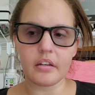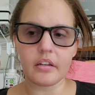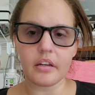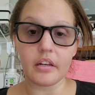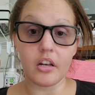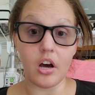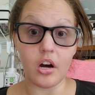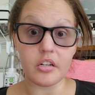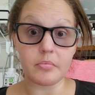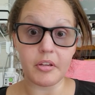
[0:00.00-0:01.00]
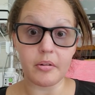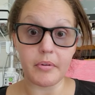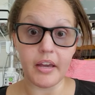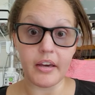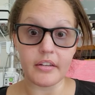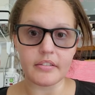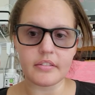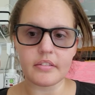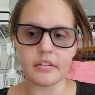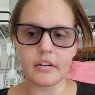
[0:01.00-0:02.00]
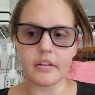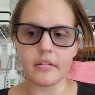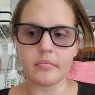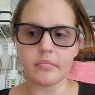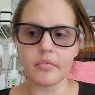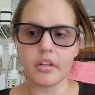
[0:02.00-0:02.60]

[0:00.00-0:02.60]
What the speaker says: kind of knocked me on my ass. I